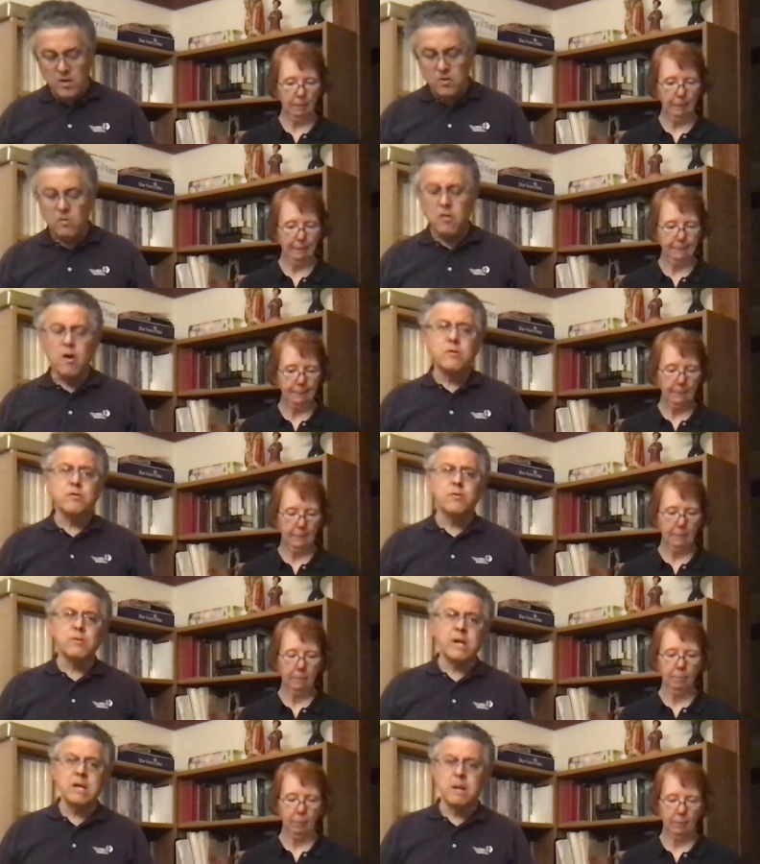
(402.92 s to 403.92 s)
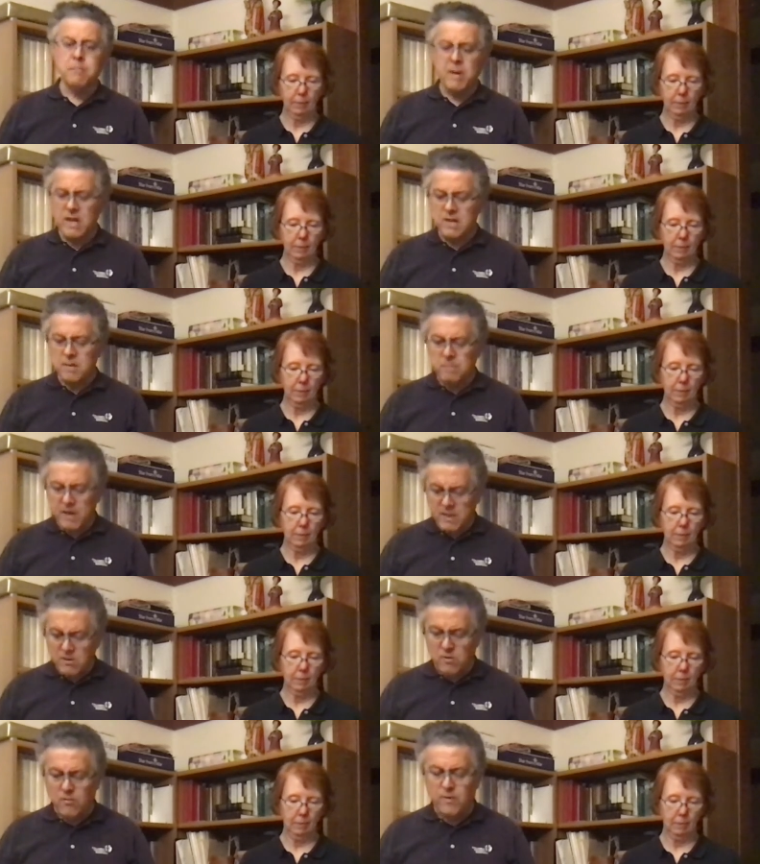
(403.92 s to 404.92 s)
Speaker 1: You'll also need a pen and
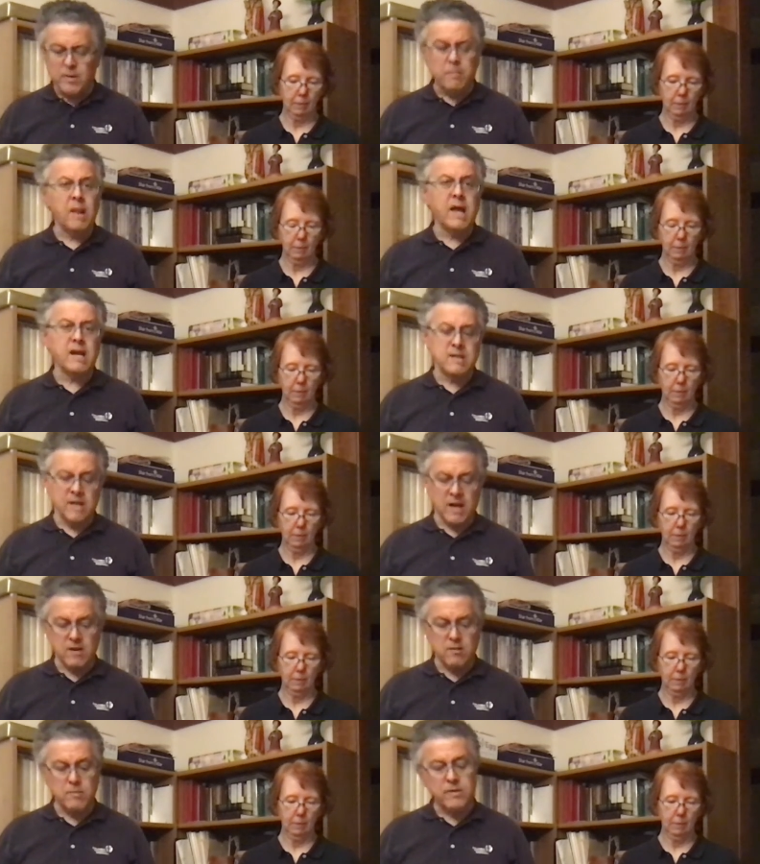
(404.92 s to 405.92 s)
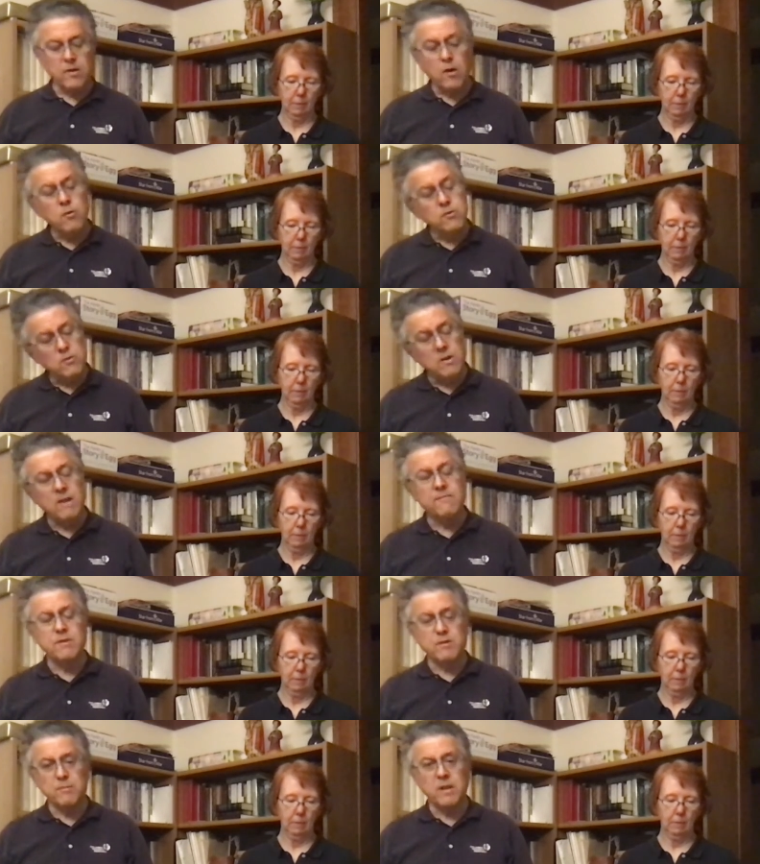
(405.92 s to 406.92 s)
pencil for the blank dice, but those you'll
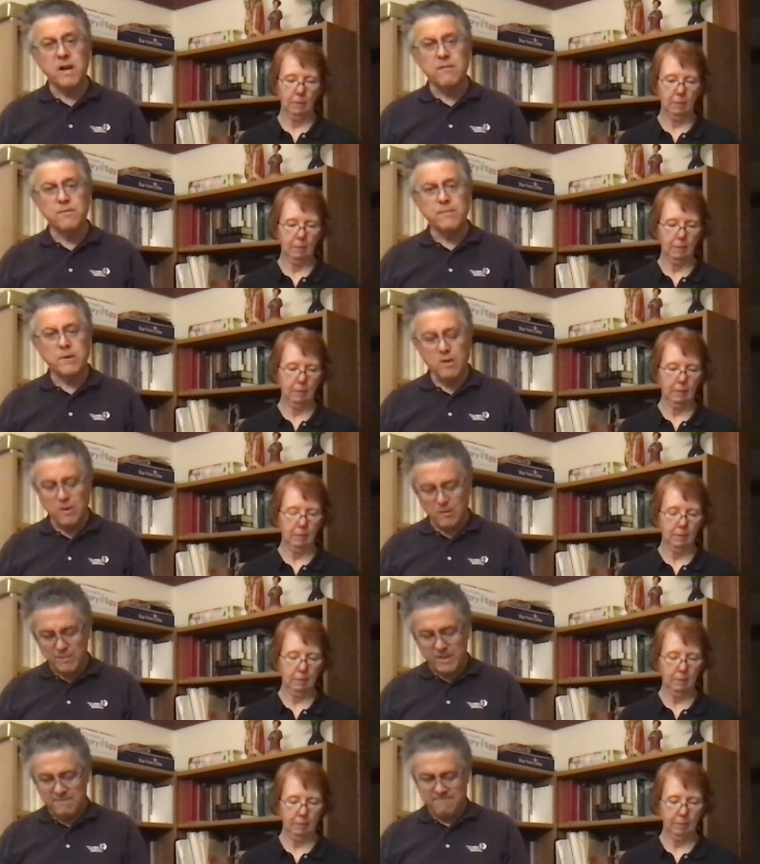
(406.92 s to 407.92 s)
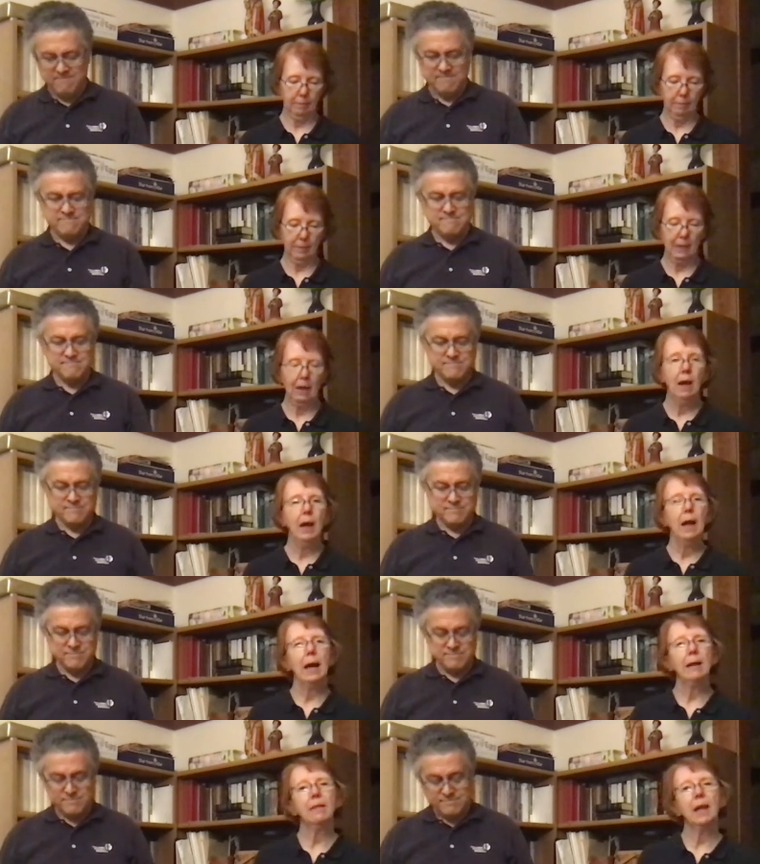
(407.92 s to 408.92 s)
have to supply from your home.
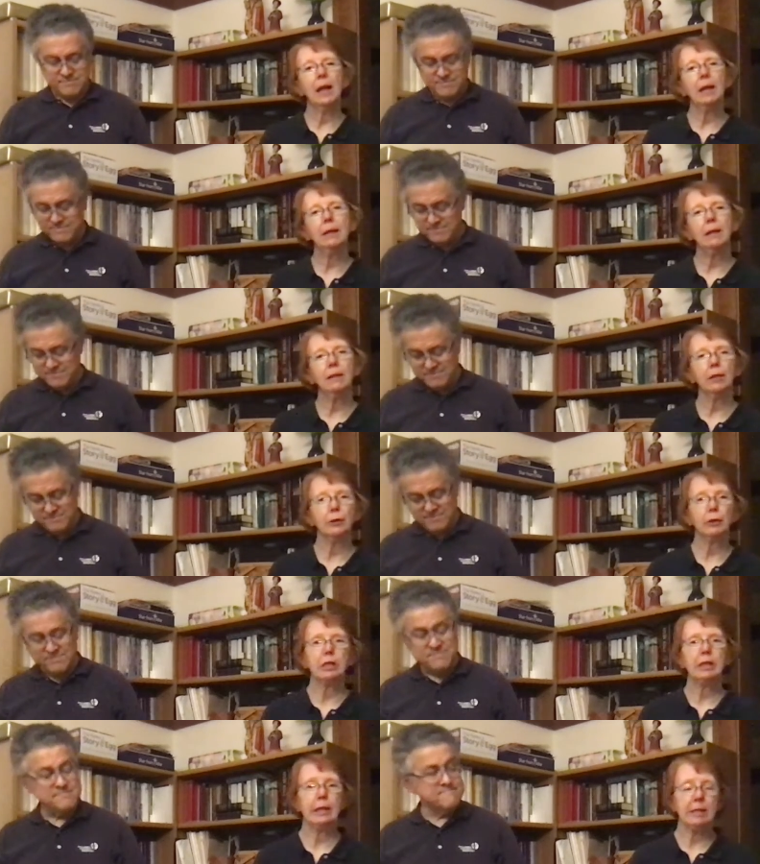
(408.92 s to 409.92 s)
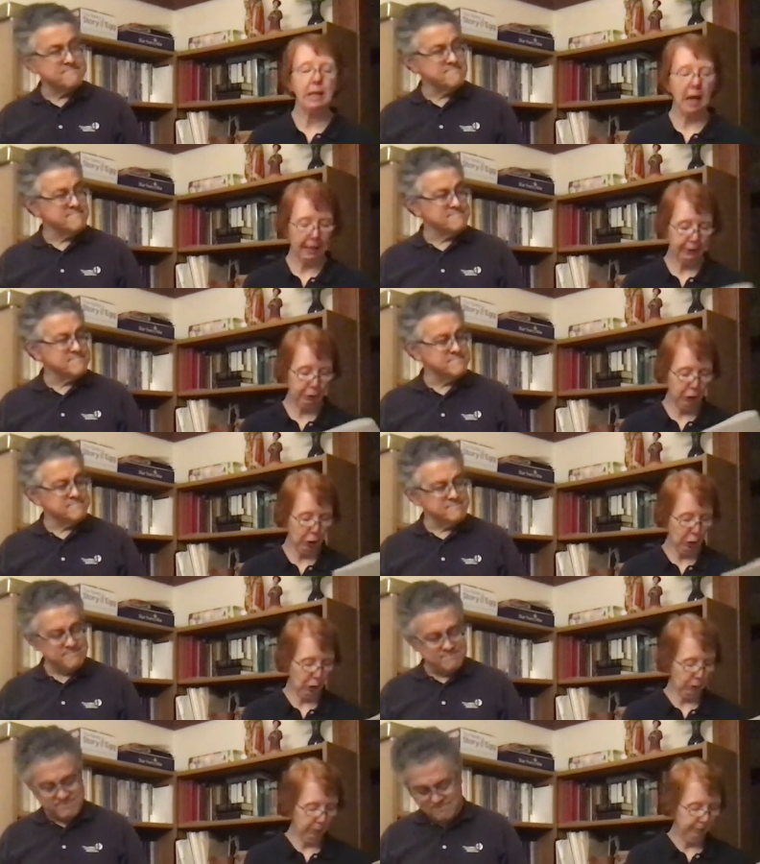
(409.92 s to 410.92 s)
Speaker 2: And then there's
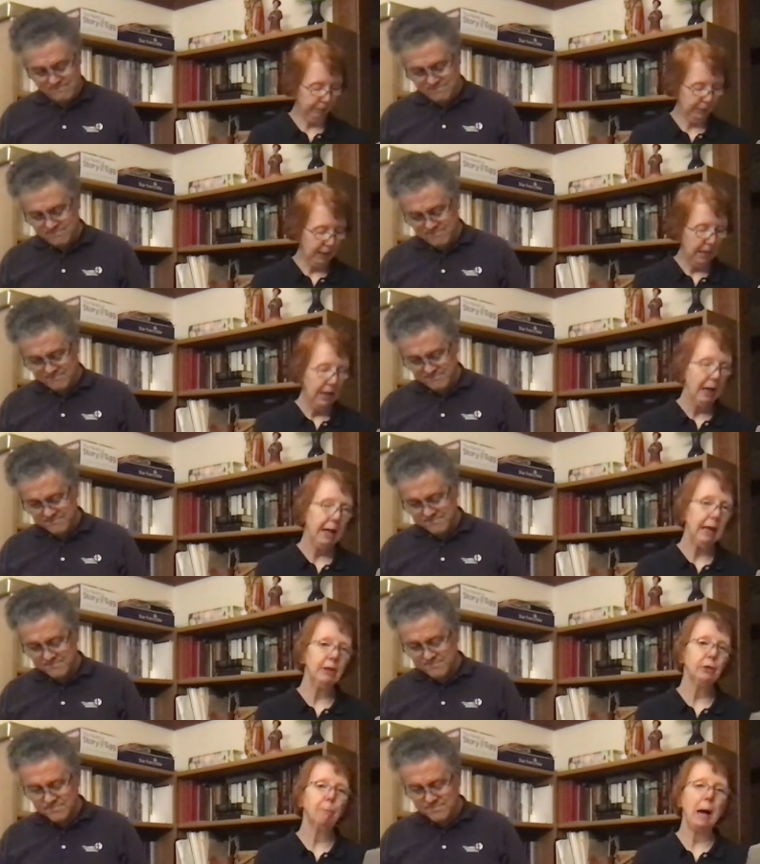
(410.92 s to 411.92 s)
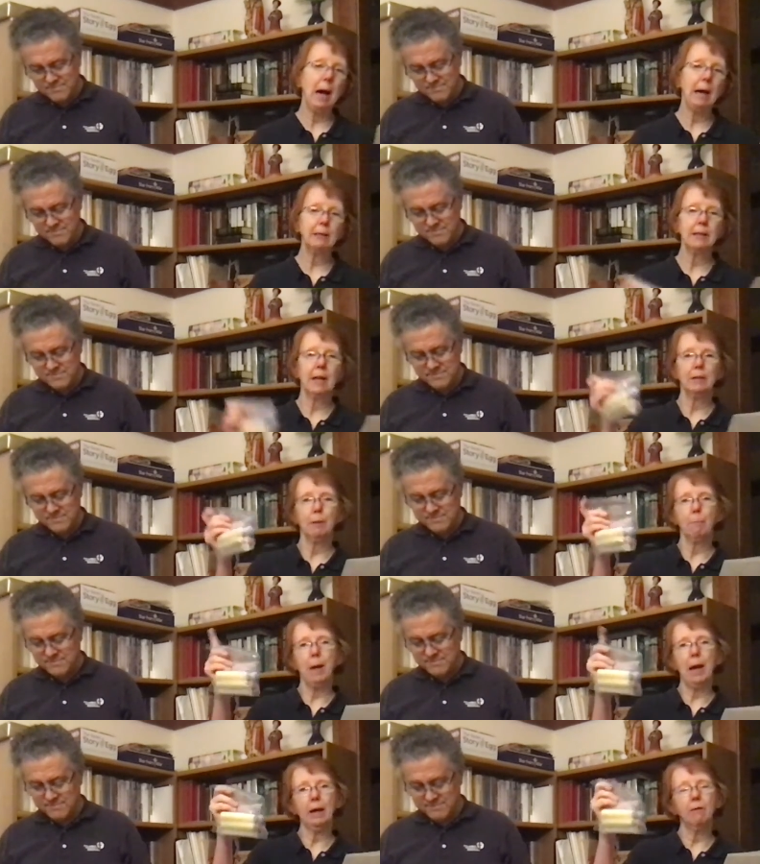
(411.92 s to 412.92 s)
tic-tac-toe. Each box has a
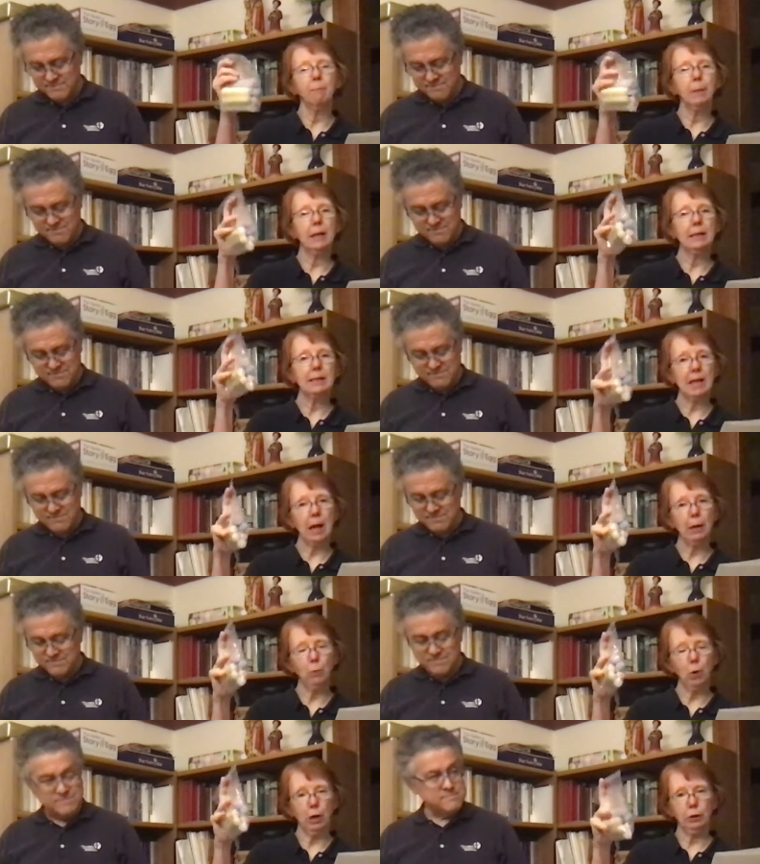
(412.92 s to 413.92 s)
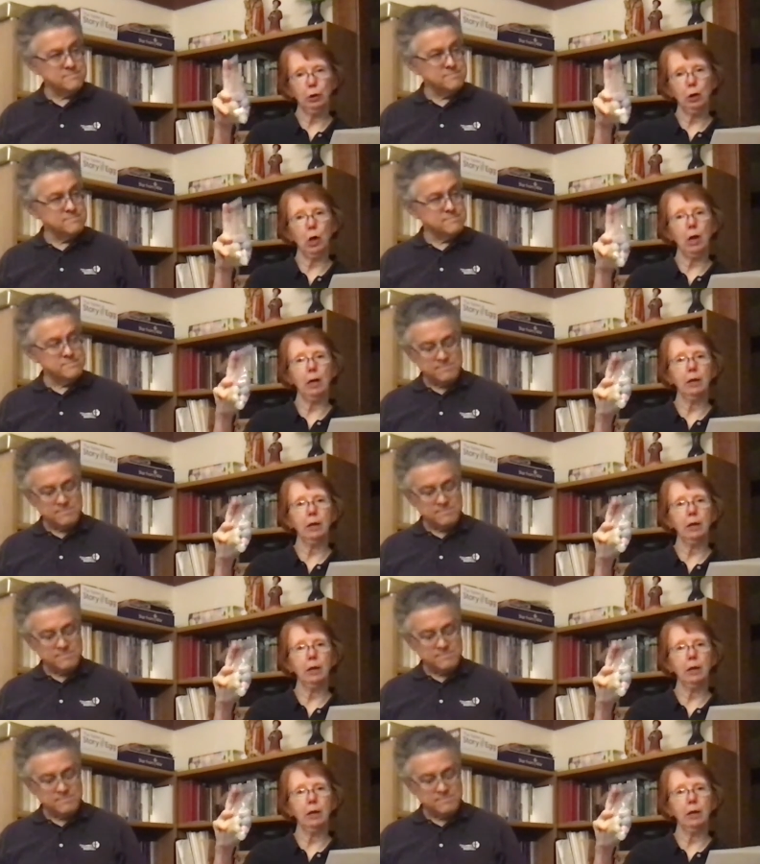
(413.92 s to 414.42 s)
bag of big sidewalk chalk,